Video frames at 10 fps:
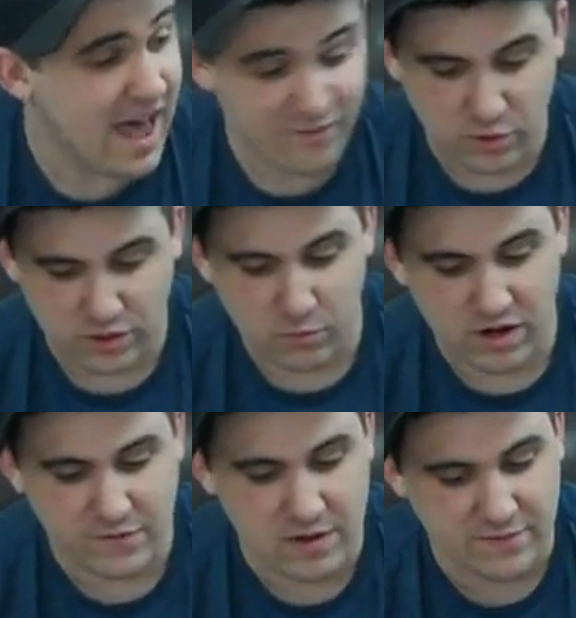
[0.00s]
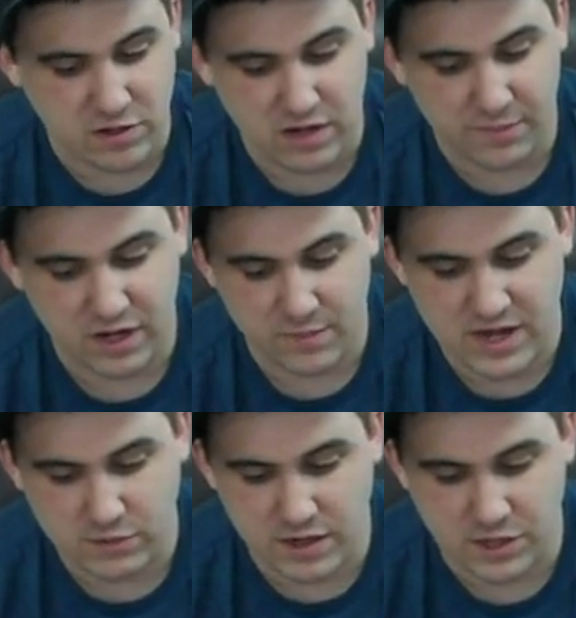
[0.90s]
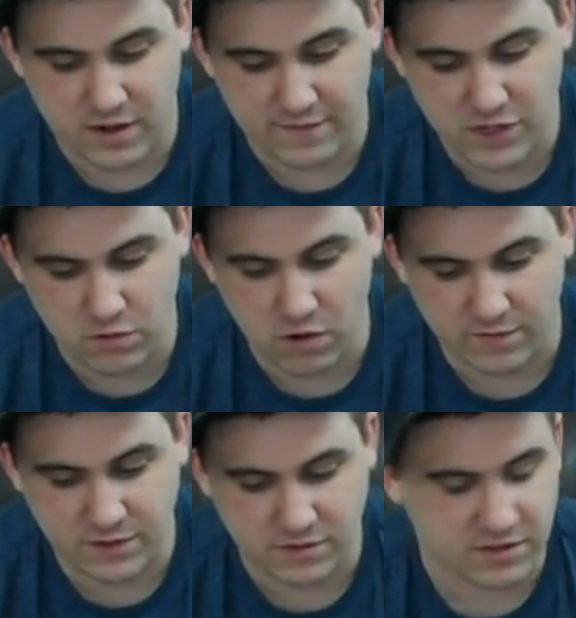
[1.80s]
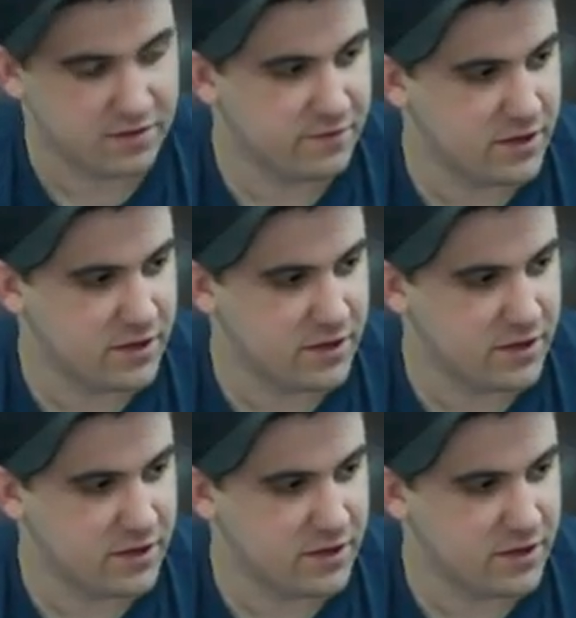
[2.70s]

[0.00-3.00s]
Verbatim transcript: good. have more than one. If you have two company command squads, you can have two officers of the